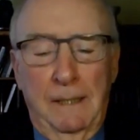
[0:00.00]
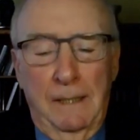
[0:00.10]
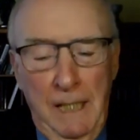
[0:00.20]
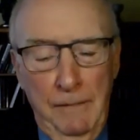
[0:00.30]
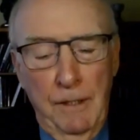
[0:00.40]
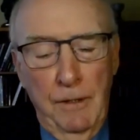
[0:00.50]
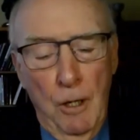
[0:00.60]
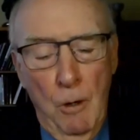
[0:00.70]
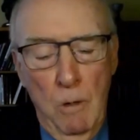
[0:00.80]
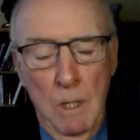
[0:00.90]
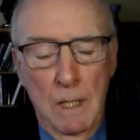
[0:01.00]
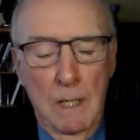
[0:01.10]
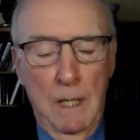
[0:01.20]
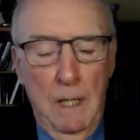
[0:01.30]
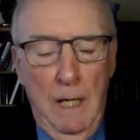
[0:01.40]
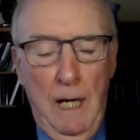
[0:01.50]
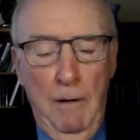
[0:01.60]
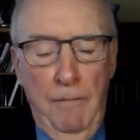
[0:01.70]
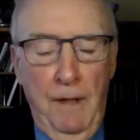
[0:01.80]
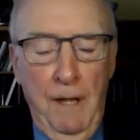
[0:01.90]
even though
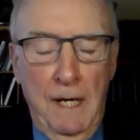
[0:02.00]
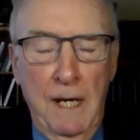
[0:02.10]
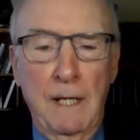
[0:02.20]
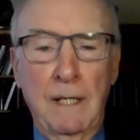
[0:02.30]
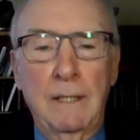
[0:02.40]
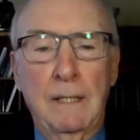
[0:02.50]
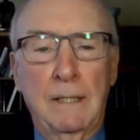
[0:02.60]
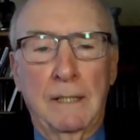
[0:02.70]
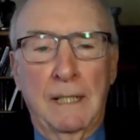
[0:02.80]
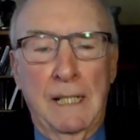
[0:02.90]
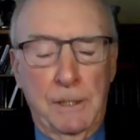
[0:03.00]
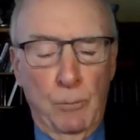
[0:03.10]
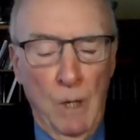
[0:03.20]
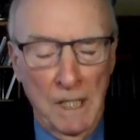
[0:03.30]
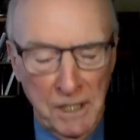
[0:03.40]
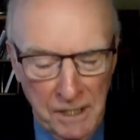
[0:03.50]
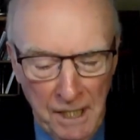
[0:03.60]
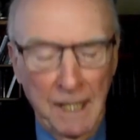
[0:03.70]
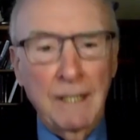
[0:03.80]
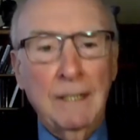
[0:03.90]
our thinking it gets
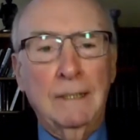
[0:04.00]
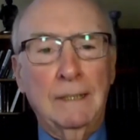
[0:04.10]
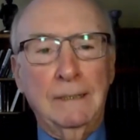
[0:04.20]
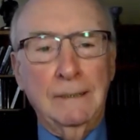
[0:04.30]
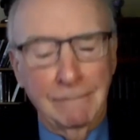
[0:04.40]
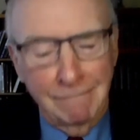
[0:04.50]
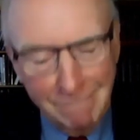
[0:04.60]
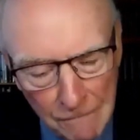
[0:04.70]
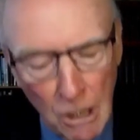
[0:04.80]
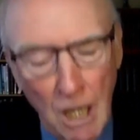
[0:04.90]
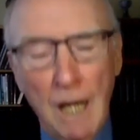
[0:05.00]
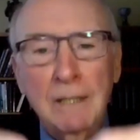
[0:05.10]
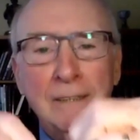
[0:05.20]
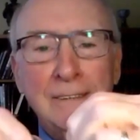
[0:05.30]
rusty, and